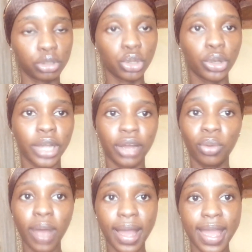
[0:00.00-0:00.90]
So you can
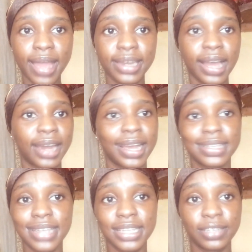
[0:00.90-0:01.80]
go ahead and
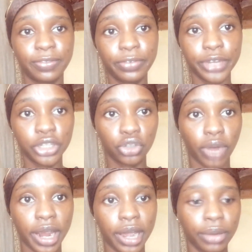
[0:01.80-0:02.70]
access the free
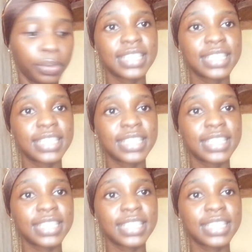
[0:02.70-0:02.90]
trial.